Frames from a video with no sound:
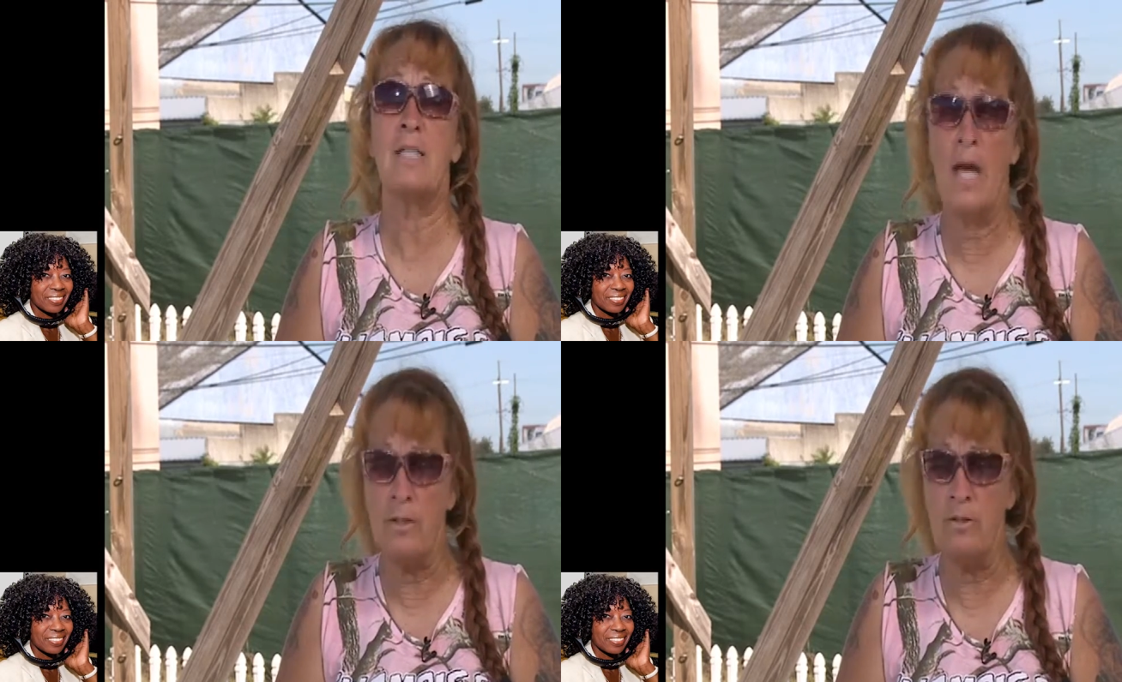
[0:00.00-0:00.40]

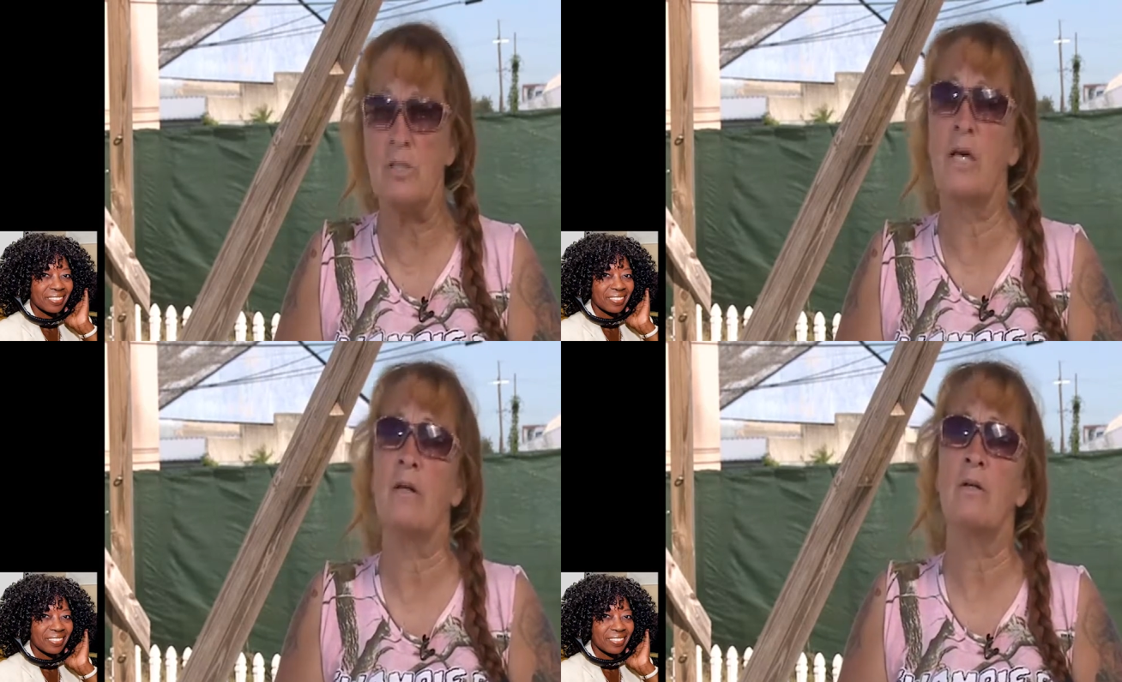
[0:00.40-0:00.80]
Speaker 1: 10
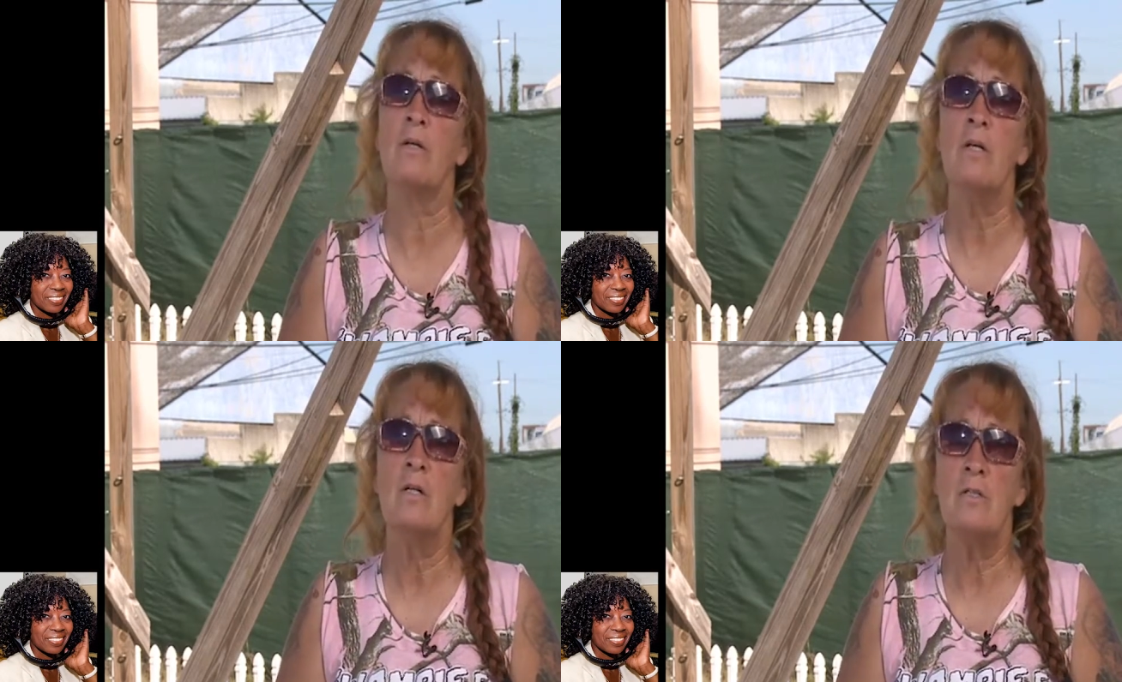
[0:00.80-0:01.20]
years later.
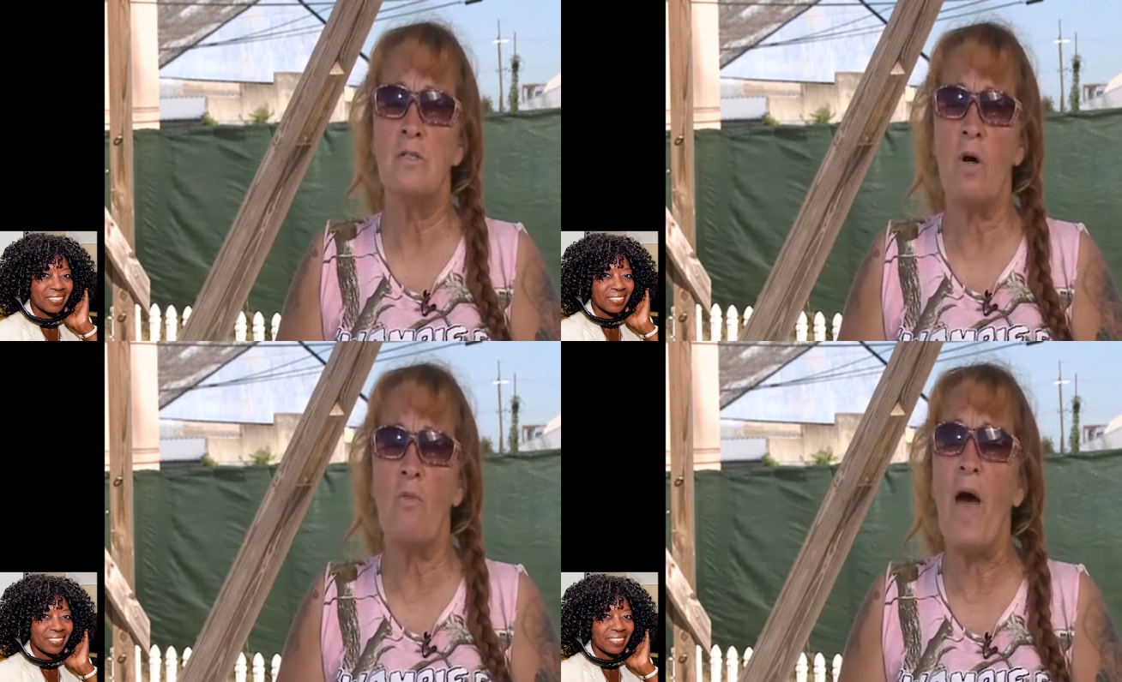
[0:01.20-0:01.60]

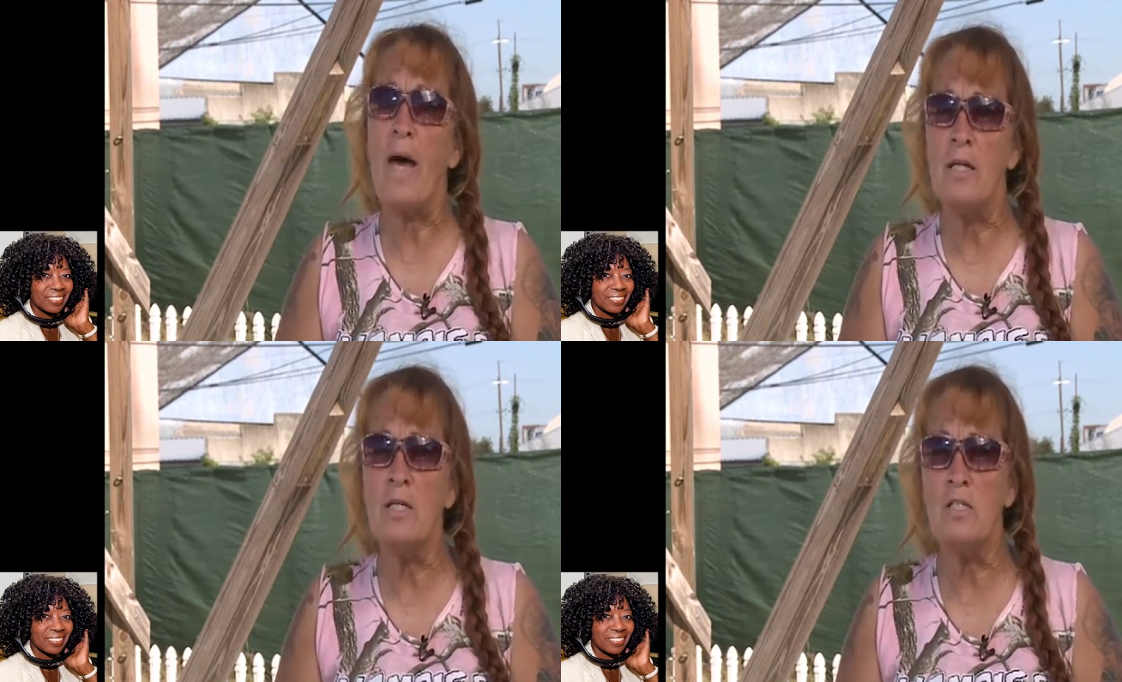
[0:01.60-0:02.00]
So
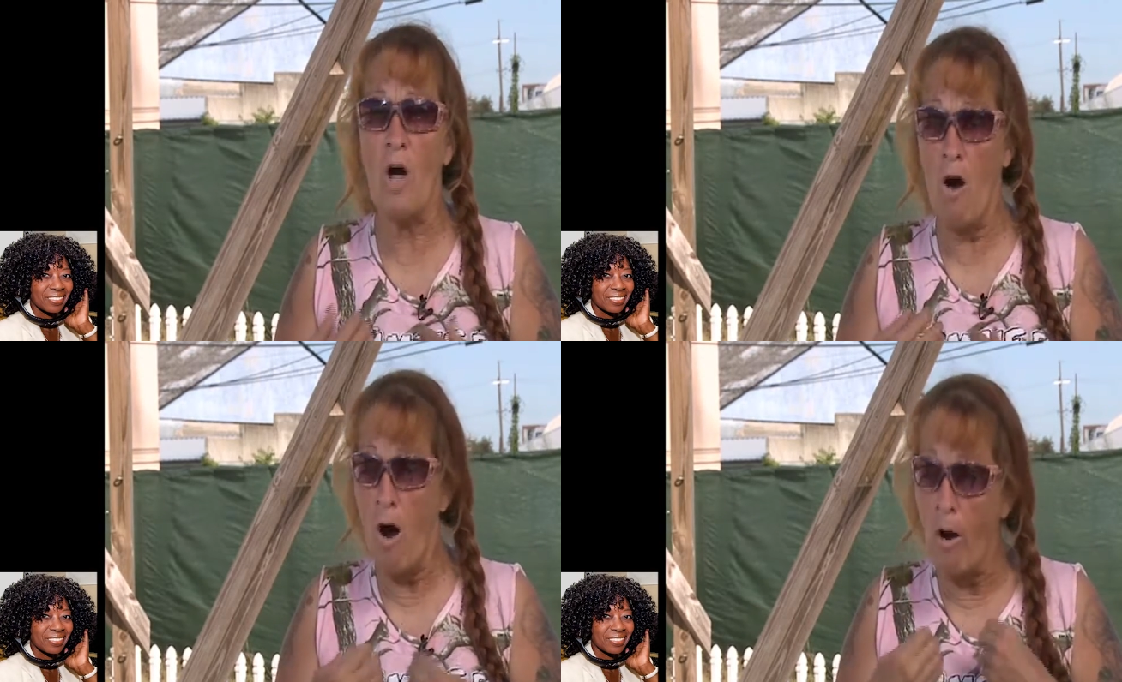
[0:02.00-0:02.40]
that is
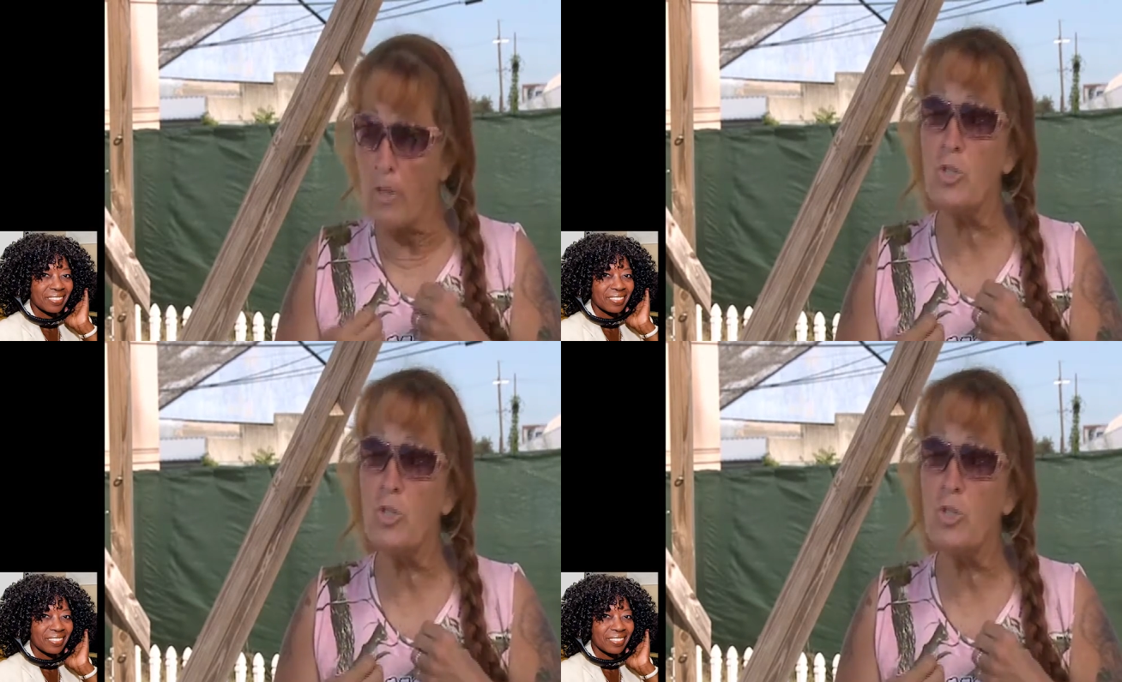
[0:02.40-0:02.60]
our